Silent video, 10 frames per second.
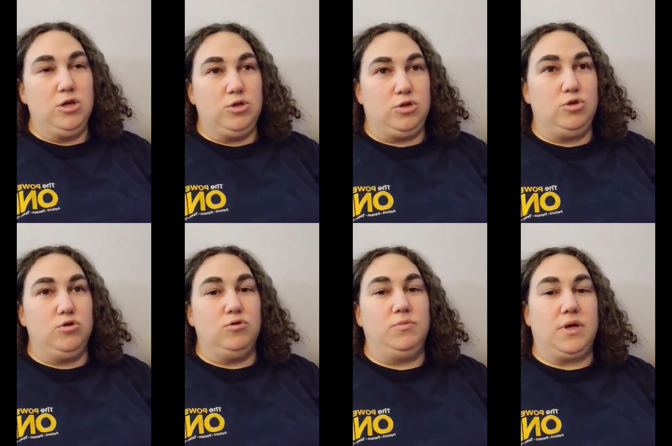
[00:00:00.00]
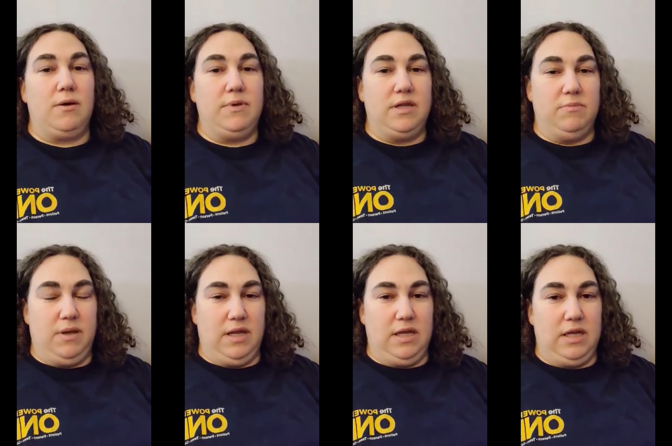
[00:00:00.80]
to become
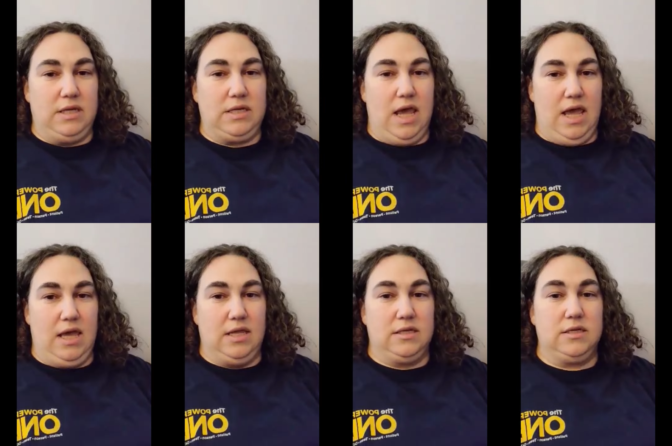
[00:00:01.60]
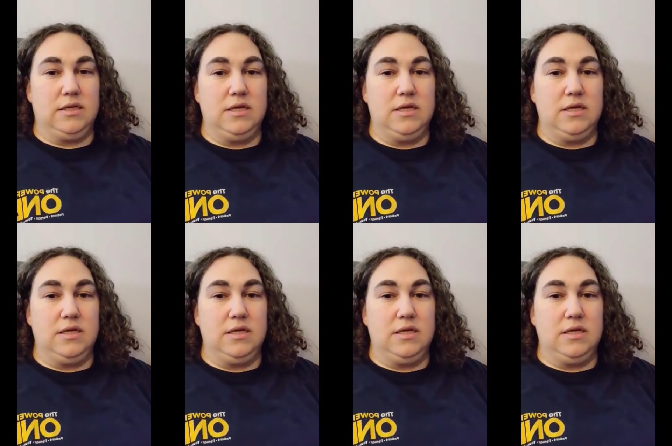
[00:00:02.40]
independent and